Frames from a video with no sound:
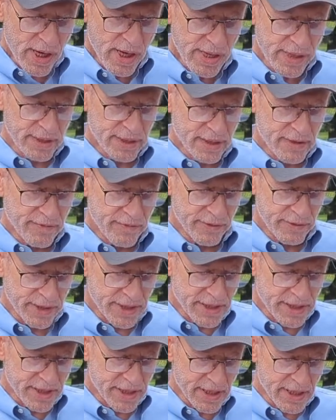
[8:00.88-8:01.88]
we move
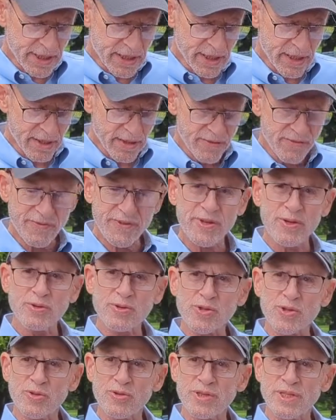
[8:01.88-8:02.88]
forward.
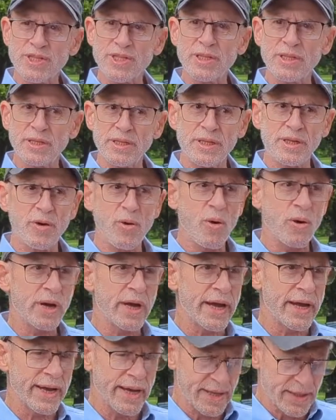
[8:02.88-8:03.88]
Thank you
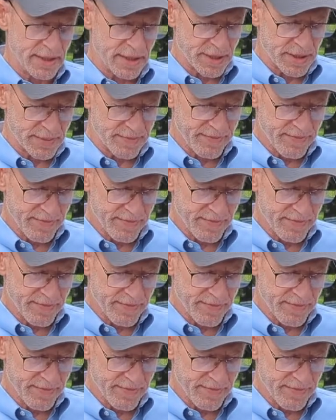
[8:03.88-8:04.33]
kindly for